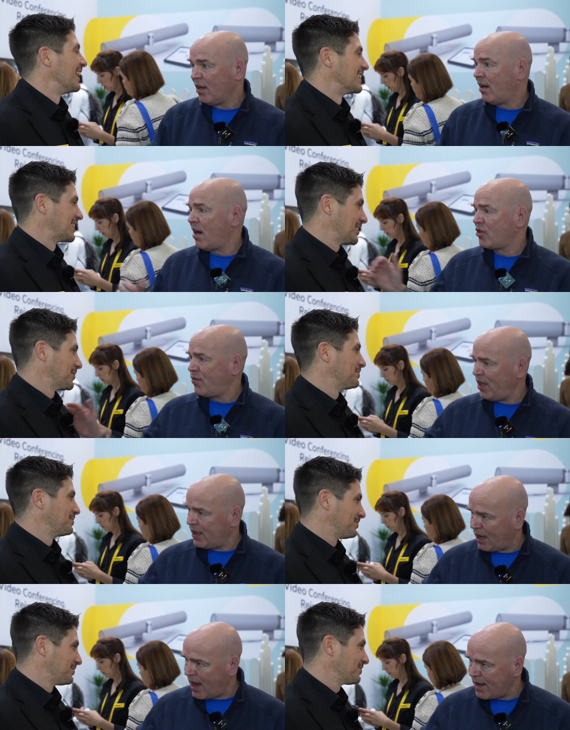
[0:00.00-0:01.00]
Speaker 1: yes. our
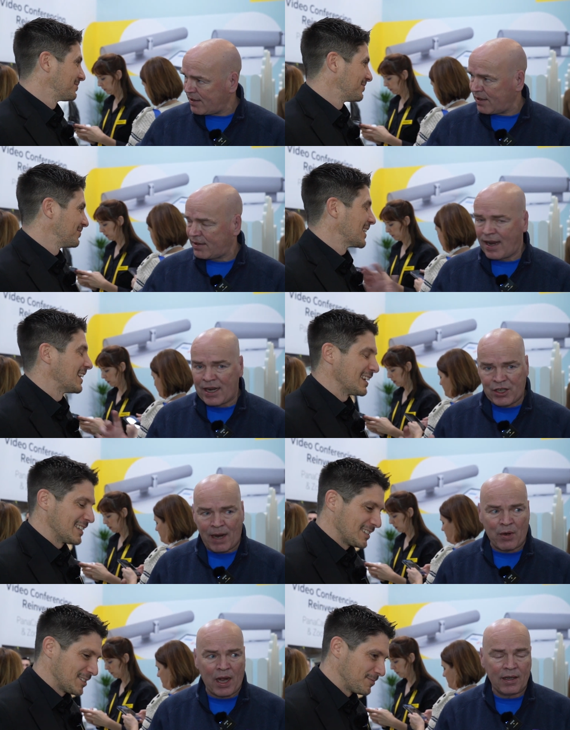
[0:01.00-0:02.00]
strategic alliances like
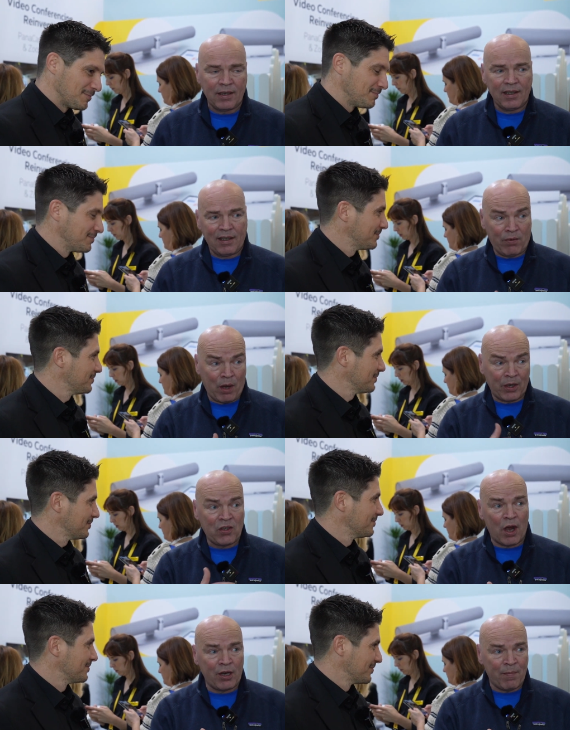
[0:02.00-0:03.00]
Jabra, where we're
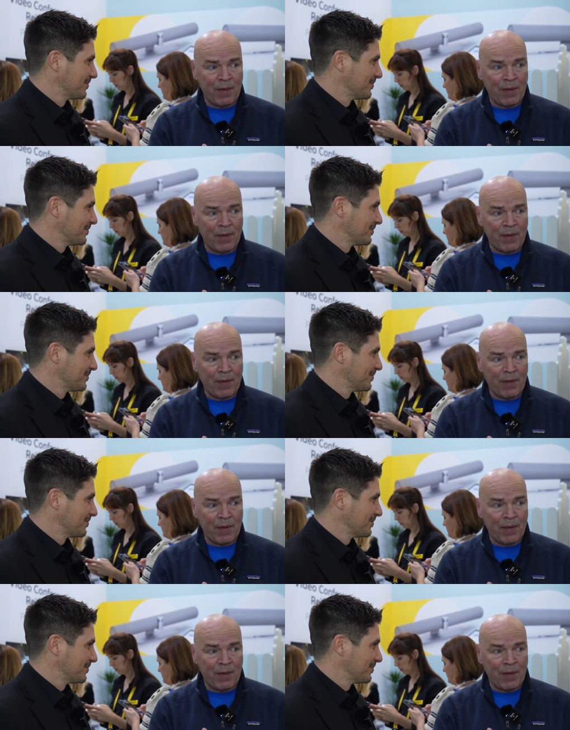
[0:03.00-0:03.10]
talking